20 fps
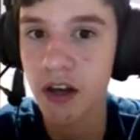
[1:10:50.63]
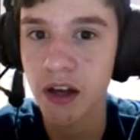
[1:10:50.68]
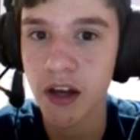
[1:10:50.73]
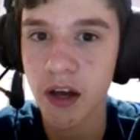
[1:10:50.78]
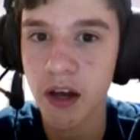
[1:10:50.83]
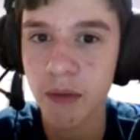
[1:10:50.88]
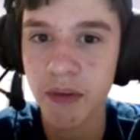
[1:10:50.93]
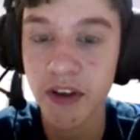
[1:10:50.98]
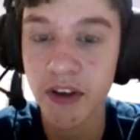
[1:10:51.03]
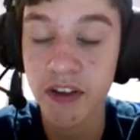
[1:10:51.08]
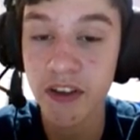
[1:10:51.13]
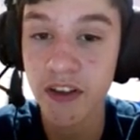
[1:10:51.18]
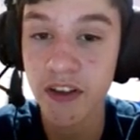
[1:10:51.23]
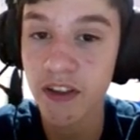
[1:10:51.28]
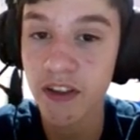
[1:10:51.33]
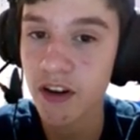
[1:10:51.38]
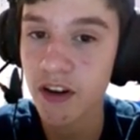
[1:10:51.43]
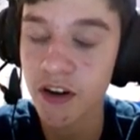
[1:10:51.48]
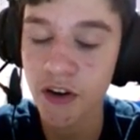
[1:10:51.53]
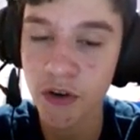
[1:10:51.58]
I'm guessing it's
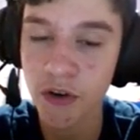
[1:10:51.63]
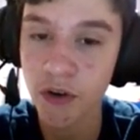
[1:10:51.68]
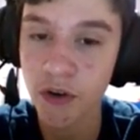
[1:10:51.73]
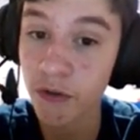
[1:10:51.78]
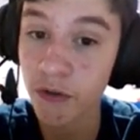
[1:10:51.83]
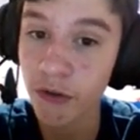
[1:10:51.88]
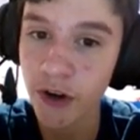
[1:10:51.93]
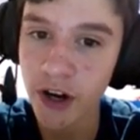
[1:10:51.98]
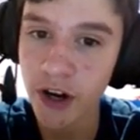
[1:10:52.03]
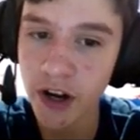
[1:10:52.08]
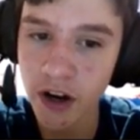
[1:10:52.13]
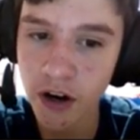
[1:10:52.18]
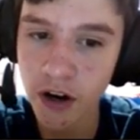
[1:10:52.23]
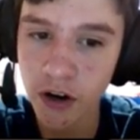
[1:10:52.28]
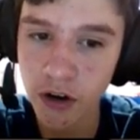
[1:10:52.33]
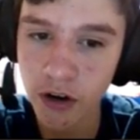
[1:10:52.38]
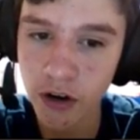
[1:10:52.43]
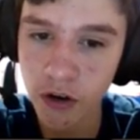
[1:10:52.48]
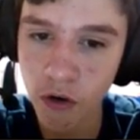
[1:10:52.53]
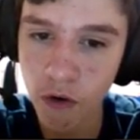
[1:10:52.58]
either Golden Freddy or
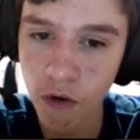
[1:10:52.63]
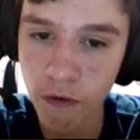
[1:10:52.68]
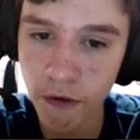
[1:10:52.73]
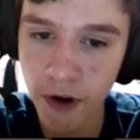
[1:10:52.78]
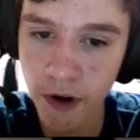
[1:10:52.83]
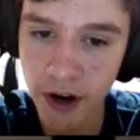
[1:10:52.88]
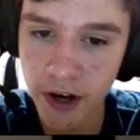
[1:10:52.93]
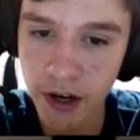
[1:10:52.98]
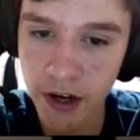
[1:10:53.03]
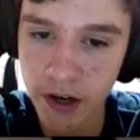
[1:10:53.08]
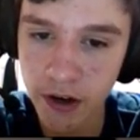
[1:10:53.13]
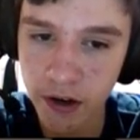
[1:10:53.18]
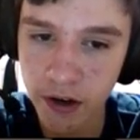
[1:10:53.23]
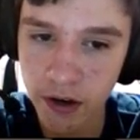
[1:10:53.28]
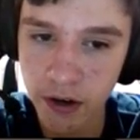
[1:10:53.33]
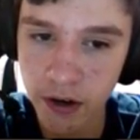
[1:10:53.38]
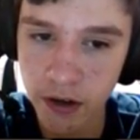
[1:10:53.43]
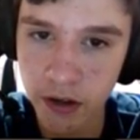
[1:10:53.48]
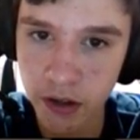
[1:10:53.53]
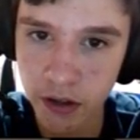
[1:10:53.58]
good old Freddy.
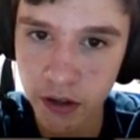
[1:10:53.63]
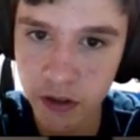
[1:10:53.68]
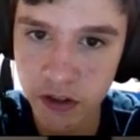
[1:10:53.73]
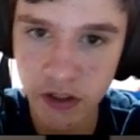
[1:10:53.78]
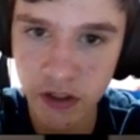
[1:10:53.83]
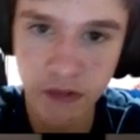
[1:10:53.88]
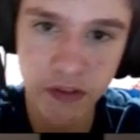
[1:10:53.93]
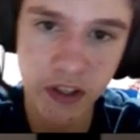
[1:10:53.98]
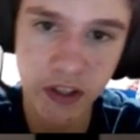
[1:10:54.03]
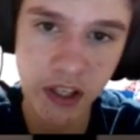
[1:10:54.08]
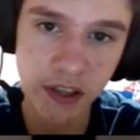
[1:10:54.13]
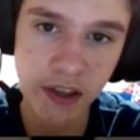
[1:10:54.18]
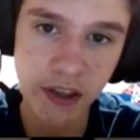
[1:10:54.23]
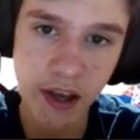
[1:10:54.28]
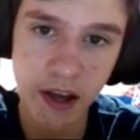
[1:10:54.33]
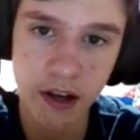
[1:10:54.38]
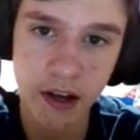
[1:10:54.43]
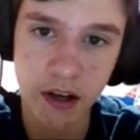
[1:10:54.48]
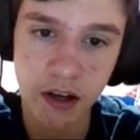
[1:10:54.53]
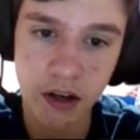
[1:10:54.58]
Something like
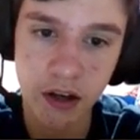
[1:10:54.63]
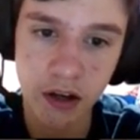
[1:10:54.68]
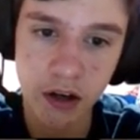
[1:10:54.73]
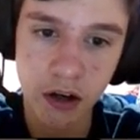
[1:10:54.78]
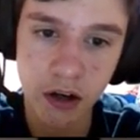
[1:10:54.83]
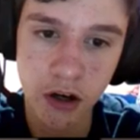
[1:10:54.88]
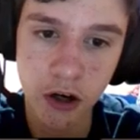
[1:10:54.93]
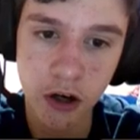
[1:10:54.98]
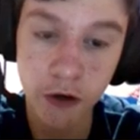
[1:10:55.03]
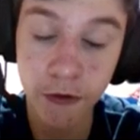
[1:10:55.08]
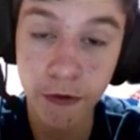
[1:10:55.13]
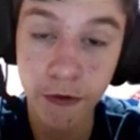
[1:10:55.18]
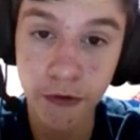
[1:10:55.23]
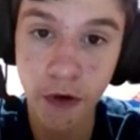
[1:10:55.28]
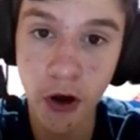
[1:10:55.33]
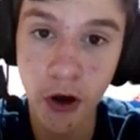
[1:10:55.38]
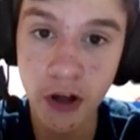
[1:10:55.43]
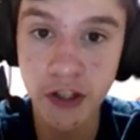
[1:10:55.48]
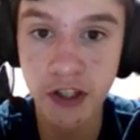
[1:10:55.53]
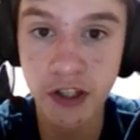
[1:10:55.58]
that. Or
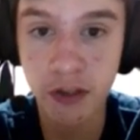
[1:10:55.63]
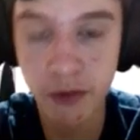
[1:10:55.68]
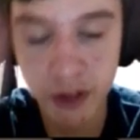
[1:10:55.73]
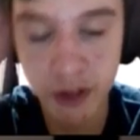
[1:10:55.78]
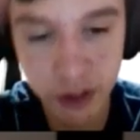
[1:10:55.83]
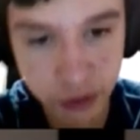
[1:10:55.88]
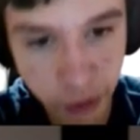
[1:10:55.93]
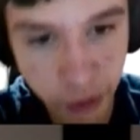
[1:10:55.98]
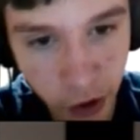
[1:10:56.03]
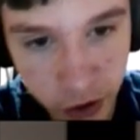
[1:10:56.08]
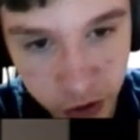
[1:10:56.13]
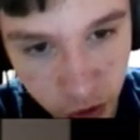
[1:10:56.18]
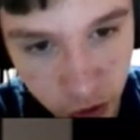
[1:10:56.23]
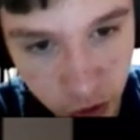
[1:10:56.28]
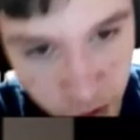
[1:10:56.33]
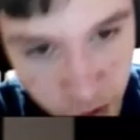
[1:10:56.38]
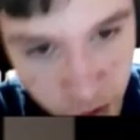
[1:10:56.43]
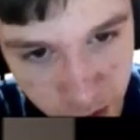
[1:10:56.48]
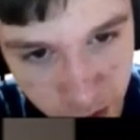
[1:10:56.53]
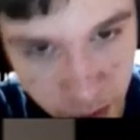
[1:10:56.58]
Foxy, because Foxy
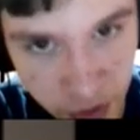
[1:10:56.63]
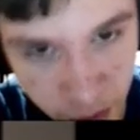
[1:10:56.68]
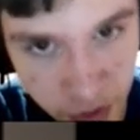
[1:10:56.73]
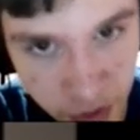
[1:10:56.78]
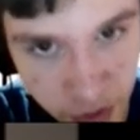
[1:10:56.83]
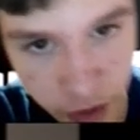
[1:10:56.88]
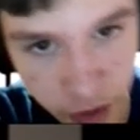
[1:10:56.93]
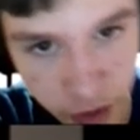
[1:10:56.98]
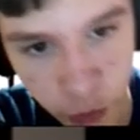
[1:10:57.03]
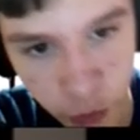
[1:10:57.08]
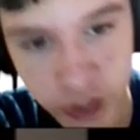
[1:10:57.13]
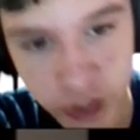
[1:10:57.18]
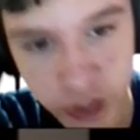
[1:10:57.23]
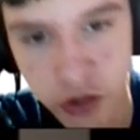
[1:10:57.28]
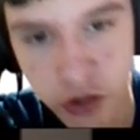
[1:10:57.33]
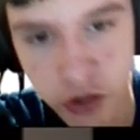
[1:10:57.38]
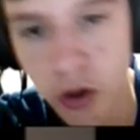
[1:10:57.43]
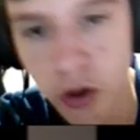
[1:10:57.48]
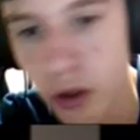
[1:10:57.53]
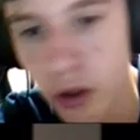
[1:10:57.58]
also comes down the West
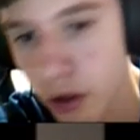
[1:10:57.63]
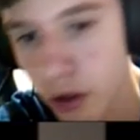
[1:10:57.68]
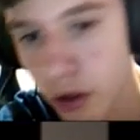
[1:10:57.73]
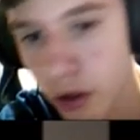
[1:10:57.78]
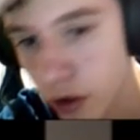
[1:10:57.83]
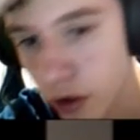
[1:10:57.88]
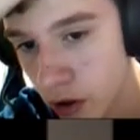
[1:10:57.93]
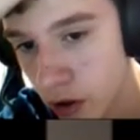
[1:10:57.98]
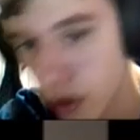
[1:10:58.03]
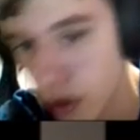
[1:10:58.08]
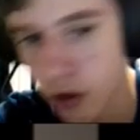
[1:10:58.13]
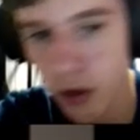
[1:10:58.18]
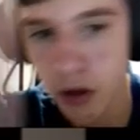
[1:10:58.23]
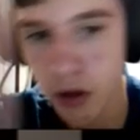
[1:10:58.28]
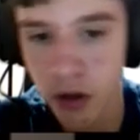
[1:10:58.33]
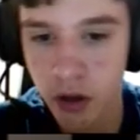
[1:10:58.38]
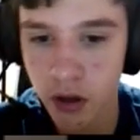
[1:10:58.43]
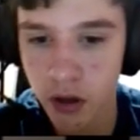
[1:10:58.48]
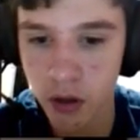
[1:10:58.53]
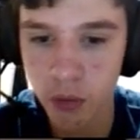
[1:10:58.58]
Hall.
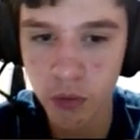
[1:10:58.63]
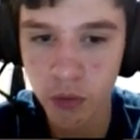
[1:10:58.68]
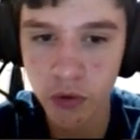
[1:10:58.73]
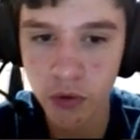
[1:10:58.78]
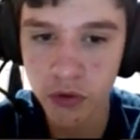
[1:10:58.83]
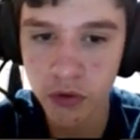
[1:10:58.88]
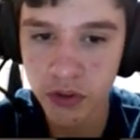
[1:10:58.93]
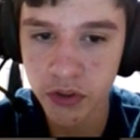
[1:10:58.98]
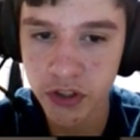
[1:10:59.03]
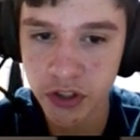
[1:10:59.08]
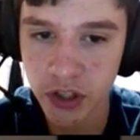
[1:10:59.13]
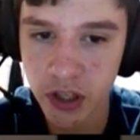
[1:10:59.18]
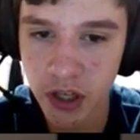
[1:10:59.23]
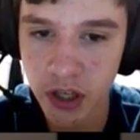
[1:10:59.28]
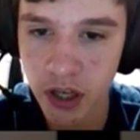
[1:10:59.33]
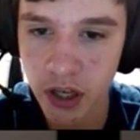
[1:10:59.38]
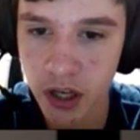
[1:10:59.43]
We'll see.